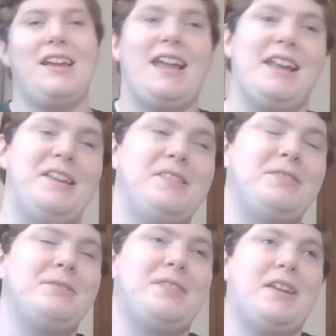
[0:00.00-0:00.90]
And
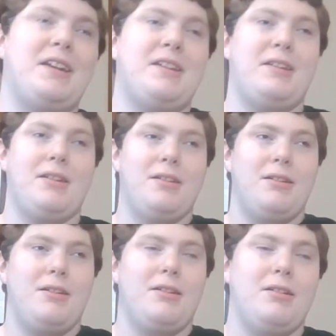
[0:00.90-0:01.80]
Izuku's like,
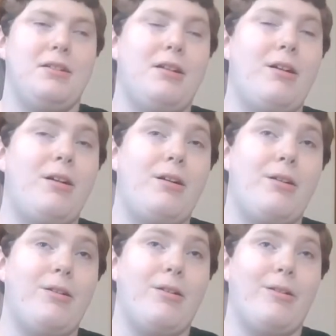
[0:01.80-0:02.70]

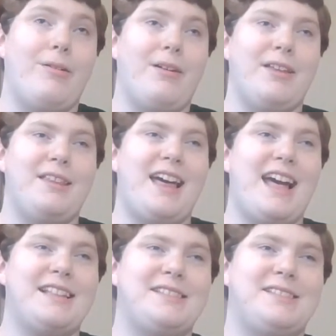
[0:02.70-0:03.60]
oh,
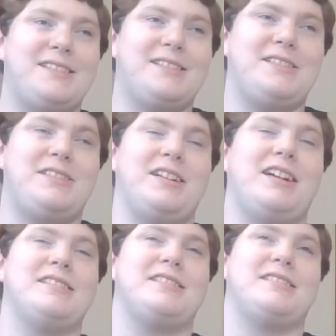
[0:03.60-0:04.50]
that's
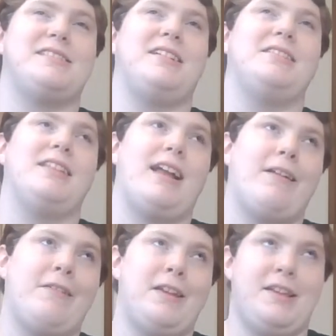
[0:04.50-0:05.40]
just
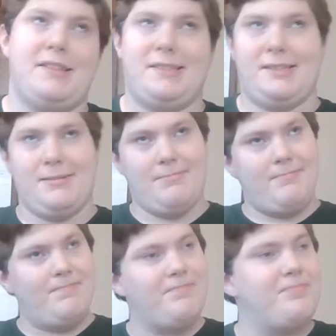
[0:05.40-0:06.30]
hilarious.
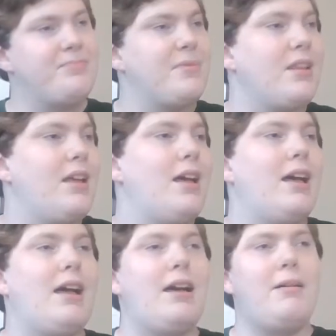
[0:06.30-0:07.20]

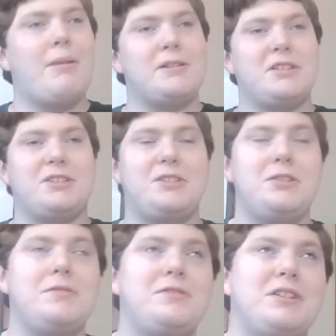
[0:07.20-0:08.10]
I'm about to
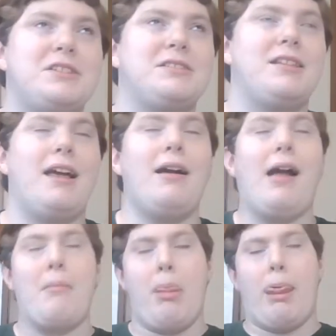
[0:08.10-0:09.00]
shoot just. I'm
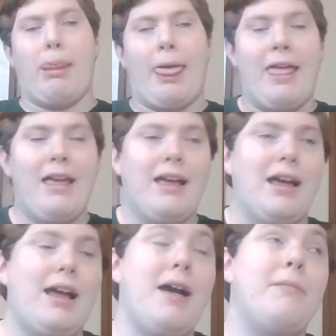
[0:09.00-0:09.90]

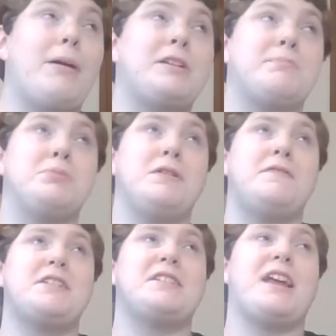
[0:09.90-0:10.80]
about to
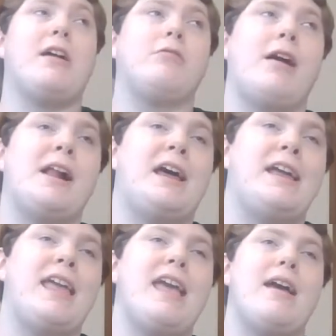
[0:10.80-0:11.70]
prove just how right I
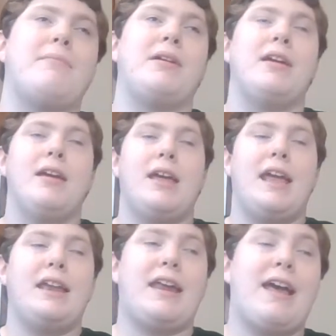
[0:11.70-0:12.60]
am
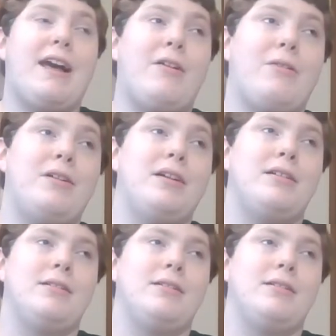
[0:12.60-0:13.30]
and how